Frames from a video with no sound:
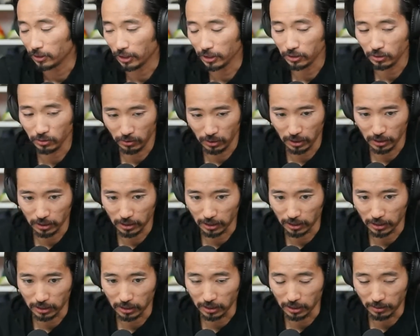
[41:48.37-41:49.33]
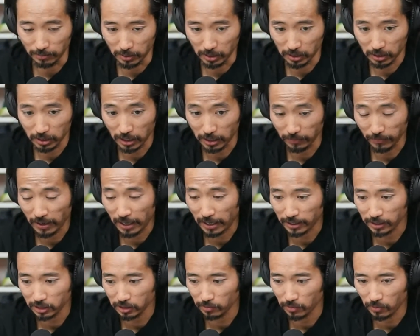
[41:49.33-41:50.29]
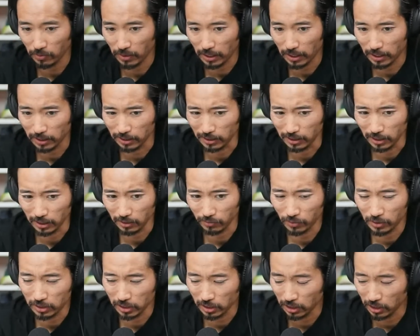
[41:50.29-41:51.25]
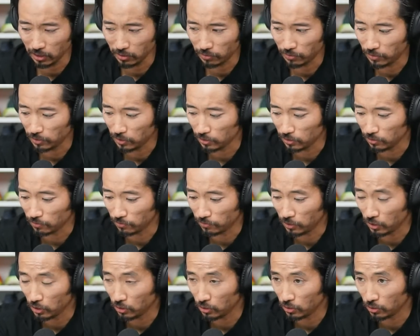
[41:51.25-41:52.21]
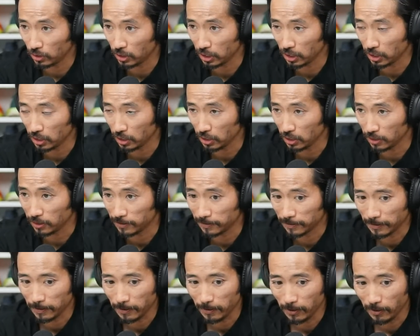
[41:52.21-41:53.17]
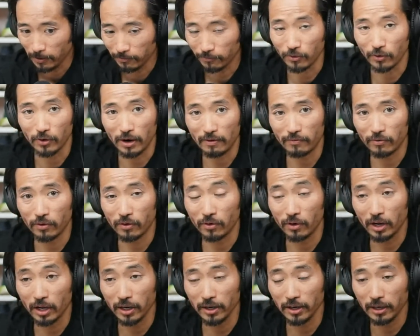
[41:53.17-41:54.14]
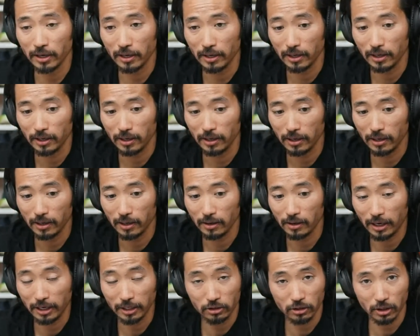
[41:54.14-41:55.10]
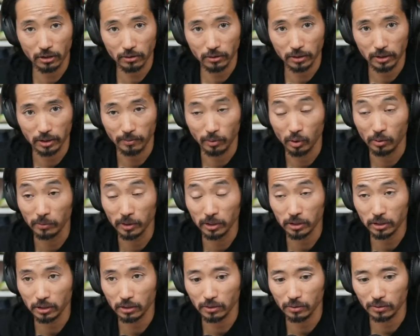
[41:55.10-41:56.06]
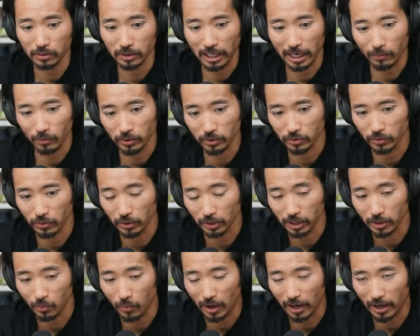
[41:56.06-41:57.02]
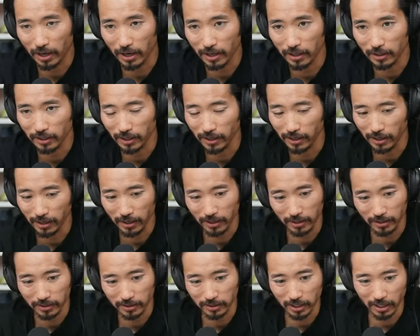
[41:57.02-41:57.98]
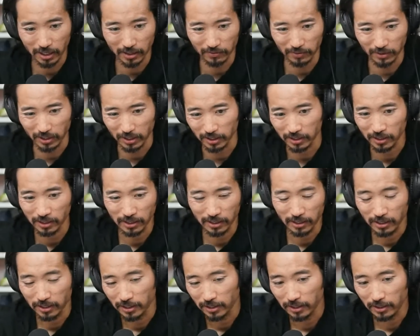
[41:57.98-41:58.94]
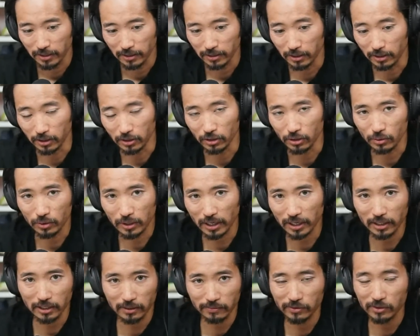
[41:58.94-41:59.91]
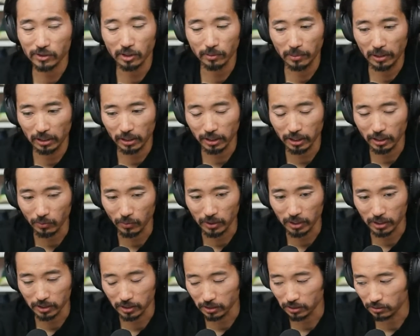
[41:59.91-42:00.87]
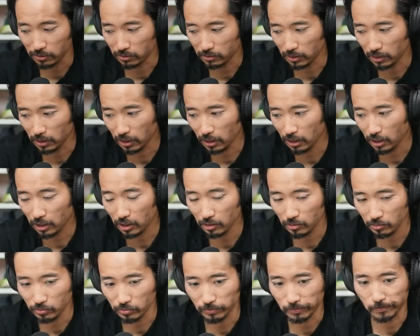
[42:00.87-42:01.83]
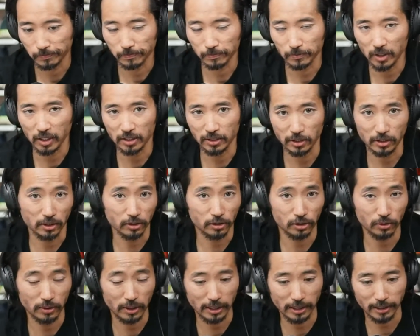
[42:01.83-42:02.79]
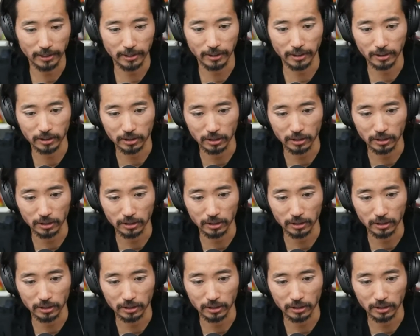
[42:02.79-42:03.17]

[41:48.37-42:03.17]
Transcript: you know, I do think that the Nimbus kind of has some of that. I recently reviewed the Forever Run Nitro, the Puma shoe. That one's really wide and is kind of like the new kind of stability, which isn't um, is a shoe that I can